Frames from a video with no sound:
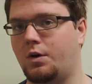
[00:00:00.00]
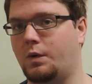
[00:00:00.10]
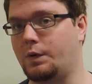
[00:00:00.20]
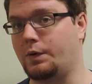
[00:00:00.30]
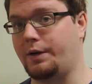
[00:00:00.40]

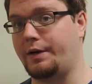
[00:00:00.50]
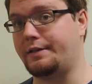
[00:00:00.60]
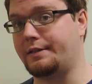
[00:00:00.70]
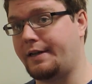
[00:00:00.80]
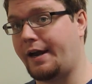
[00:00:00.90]
or
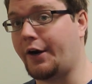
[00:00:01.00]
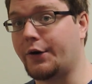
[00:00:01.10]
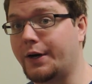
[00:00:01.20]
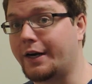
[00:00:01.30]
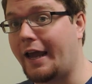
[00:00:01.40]

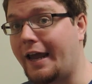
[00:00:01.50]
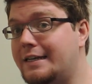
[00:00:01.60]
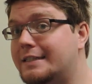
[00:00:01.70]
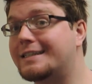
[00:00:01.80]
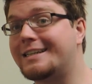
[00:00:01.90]

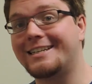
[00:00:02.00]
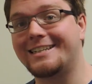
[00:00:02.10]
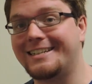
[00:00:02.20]
interrogate.